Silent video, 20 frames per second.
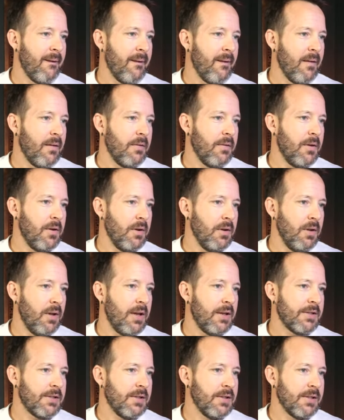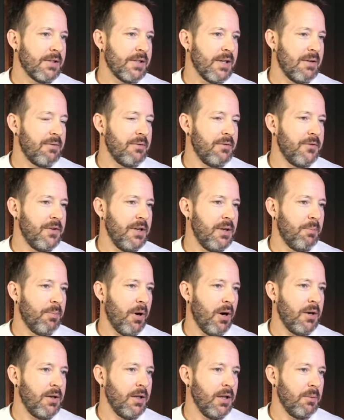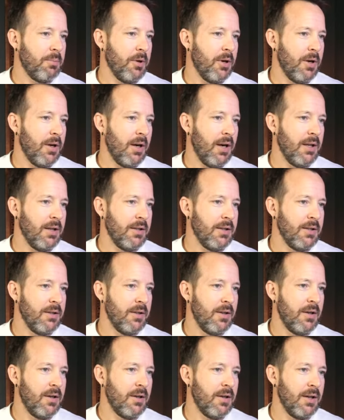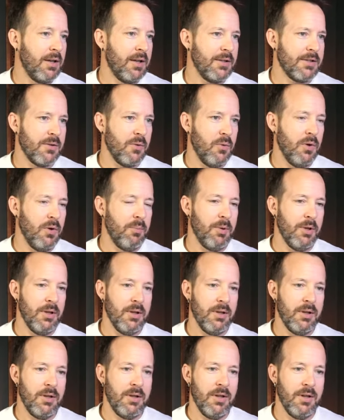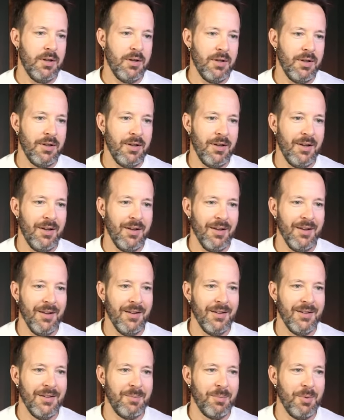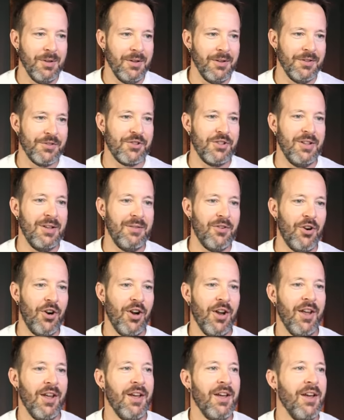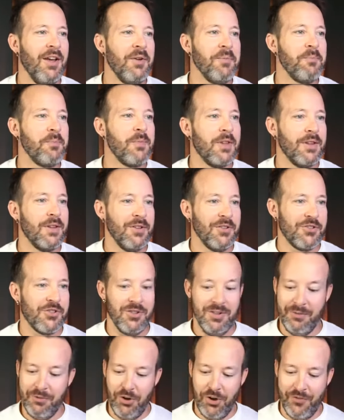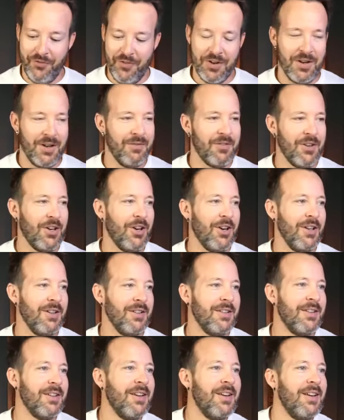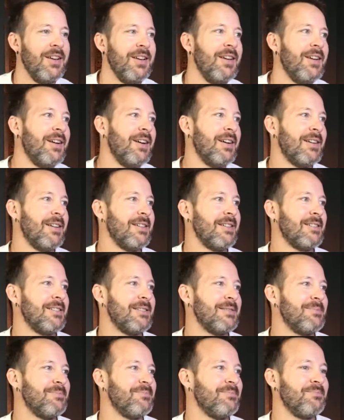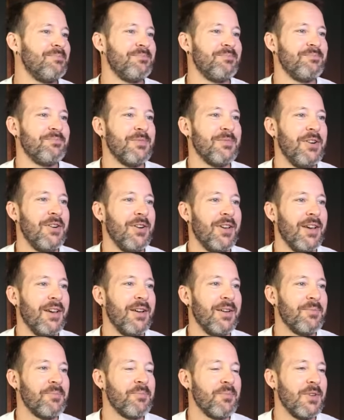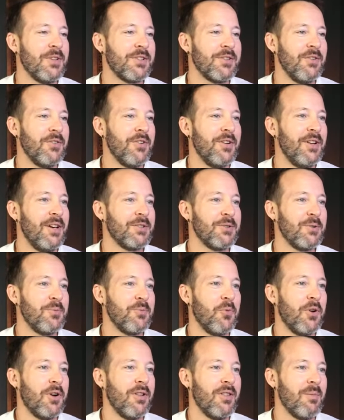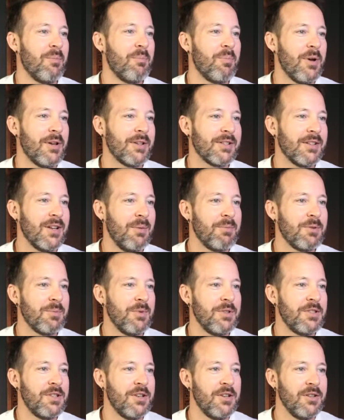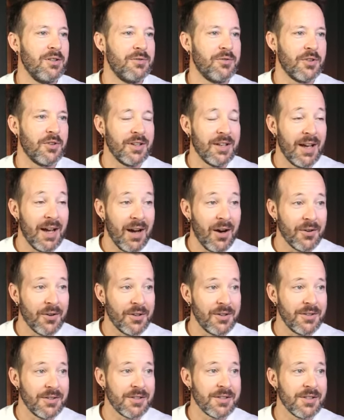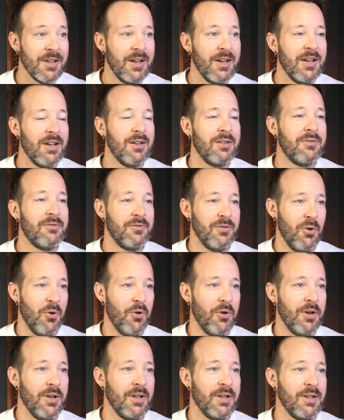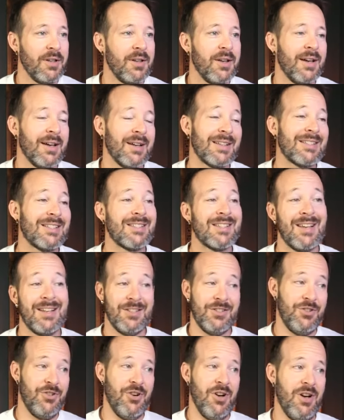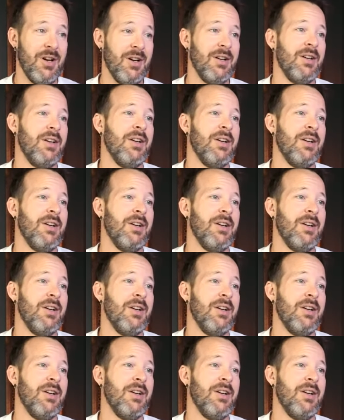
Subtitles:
They're less than 7 feet apart, and you got to put an island in there. I guess it would be. It'd be a little sliver of an island. Okay, let's go to the next one. What are the best types of material for counters, flooring, etc.?